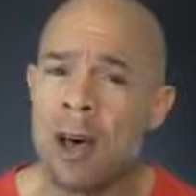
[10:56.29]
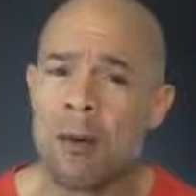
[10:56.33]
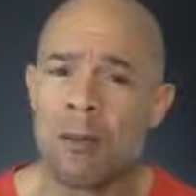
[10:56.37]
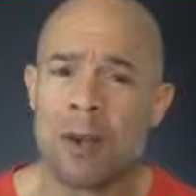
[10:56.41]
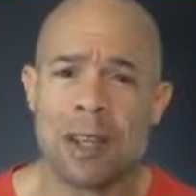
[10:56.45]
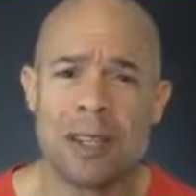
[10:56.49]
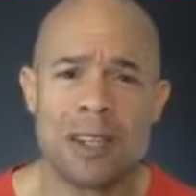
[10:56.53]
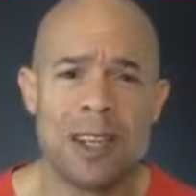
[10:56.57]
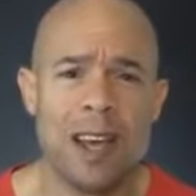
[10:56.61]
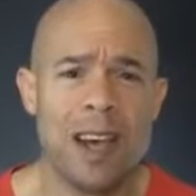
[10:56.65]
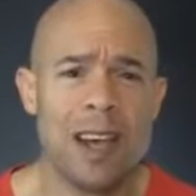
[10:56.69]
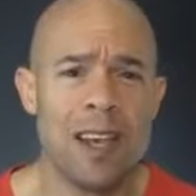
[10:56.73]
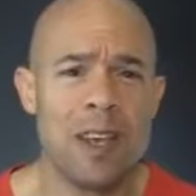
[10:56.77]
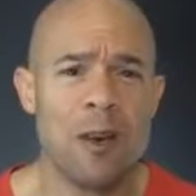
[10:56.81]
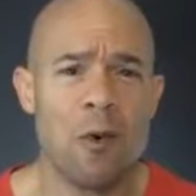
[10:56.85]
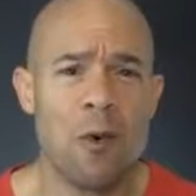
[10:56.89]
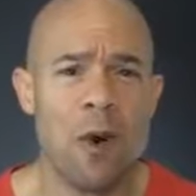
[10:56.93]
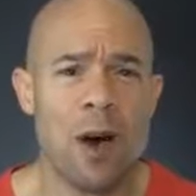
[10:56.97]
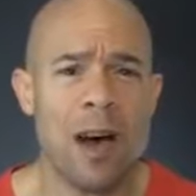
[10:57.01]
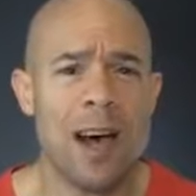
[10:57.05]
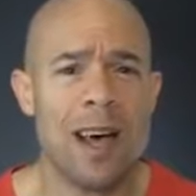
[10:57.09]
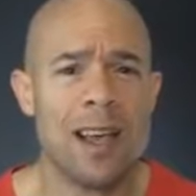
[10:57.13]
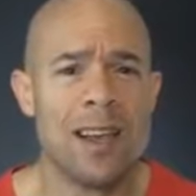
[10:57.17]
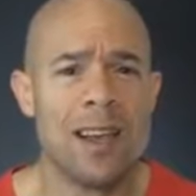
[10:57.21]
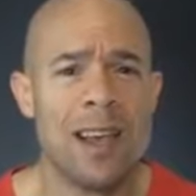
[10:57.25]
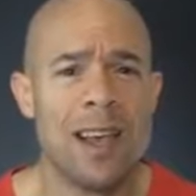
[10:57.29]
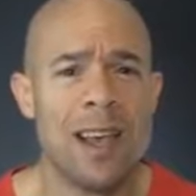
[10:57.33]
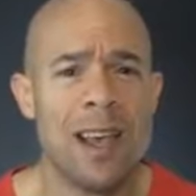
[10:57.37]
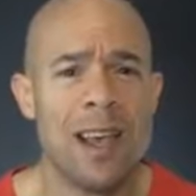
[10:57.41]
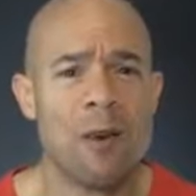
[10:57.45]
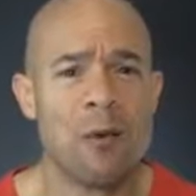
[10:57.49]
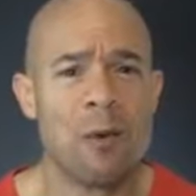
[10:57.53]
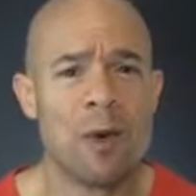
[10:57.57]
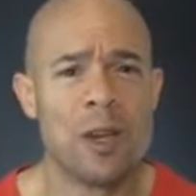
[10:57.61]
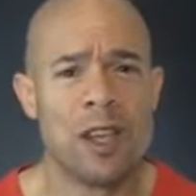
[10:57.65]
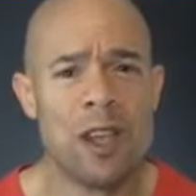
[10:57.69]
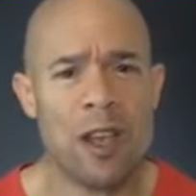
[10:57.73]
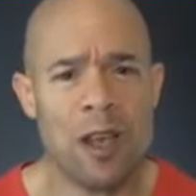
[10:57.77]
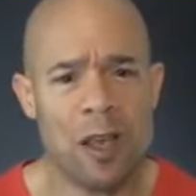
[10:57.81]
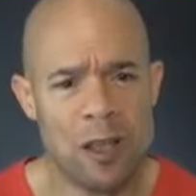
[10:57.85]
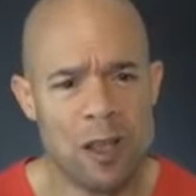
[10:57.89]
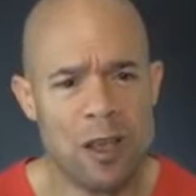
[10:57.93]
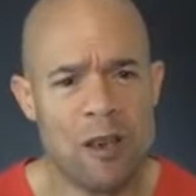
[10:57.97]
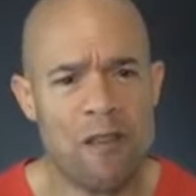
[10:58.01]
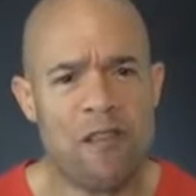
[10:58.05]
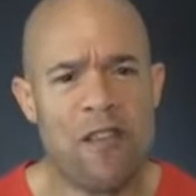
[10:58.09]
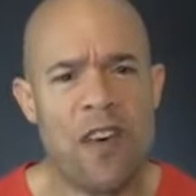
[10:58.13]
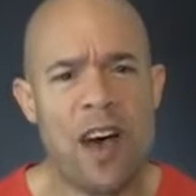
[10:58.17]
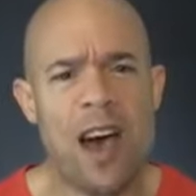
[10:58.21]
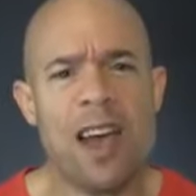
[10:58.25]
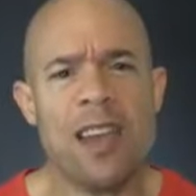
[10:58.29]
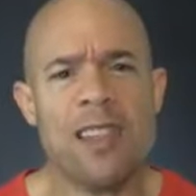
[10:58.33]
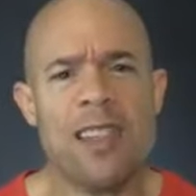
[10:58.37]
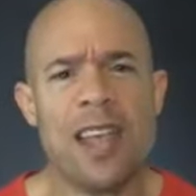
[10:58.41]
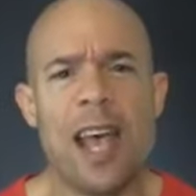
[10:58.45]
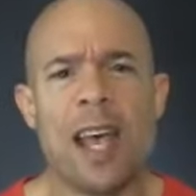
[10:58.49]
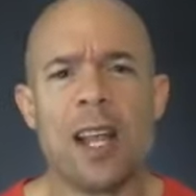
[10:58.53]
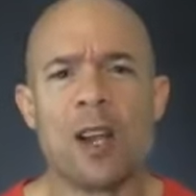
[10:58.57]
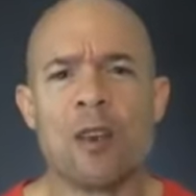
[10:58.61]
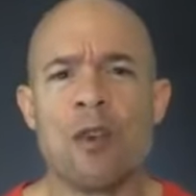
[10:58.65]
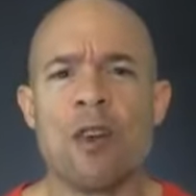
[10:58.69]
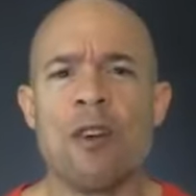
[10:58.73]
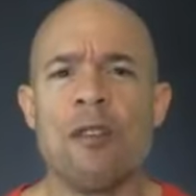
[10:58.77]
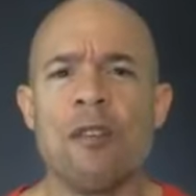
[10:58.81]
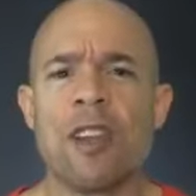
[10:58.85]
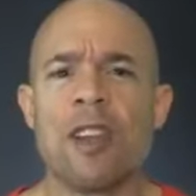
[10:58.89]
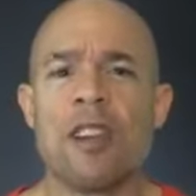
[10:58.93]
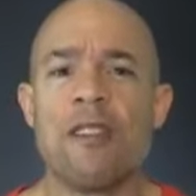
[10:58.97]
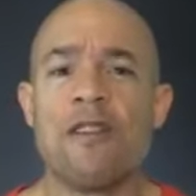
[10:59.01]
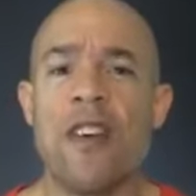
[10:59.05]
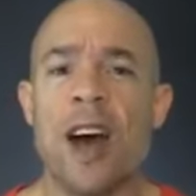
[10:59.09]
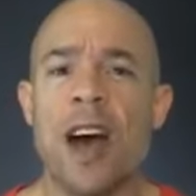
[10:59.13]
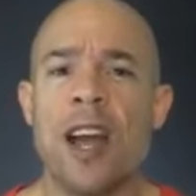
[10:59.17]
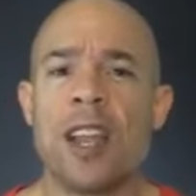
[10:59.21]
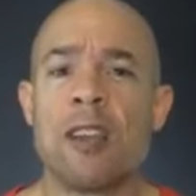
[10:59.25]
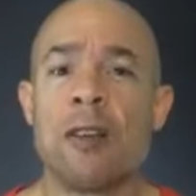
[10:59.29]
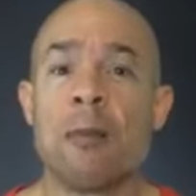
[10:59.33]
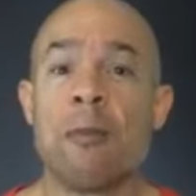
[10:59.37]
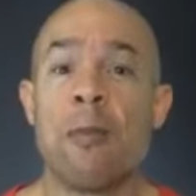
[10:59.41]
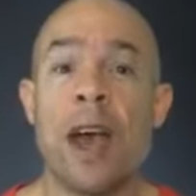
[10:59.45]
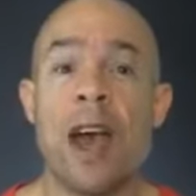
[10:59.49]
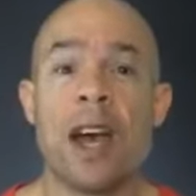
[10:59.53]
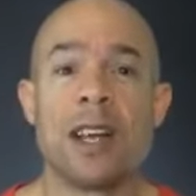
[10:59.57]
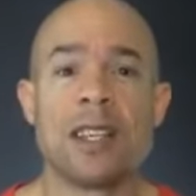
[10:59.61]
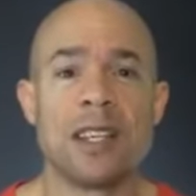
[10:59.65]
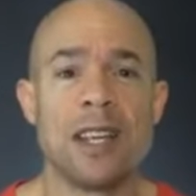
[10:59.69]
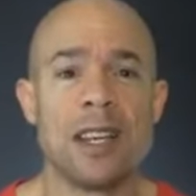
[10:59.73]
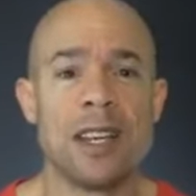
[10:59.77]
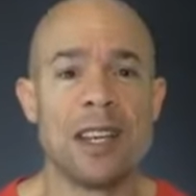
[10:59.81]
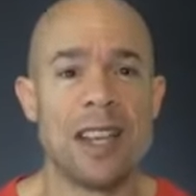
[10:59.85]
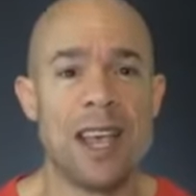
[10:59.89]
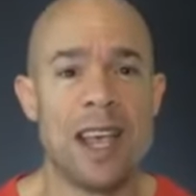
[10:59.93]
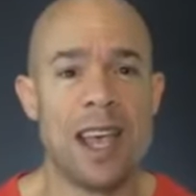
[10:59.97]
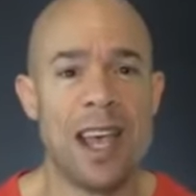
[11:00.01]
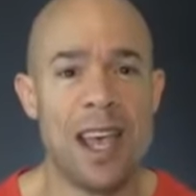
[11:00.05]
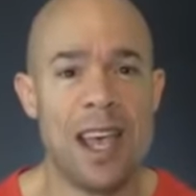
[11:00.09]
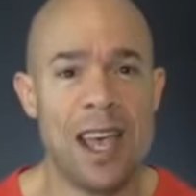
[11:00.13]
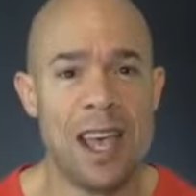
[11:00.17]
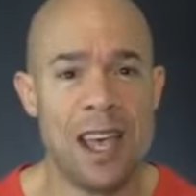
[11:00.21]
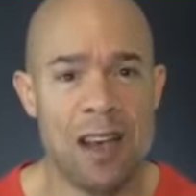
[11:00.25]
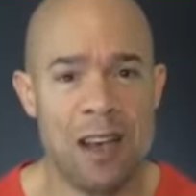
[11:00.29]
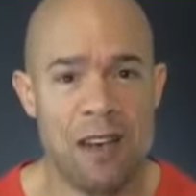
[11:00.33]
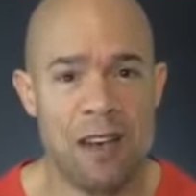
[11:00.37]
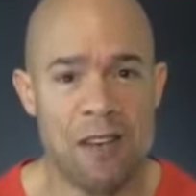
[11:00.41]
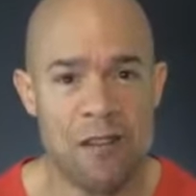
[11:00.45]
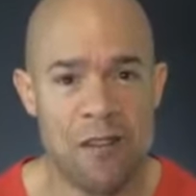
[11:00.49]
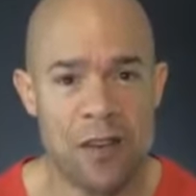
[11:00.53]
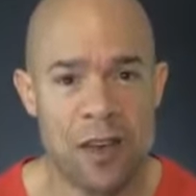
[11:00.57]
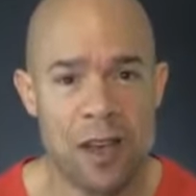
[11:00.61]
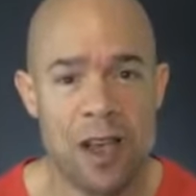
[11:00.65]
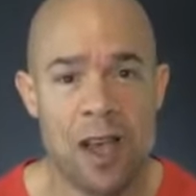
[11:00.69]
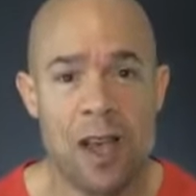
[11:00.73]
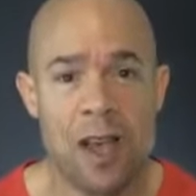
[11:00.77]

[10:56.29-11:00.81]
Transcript: But I'll tell you what, when you find that groove and you find your passion, if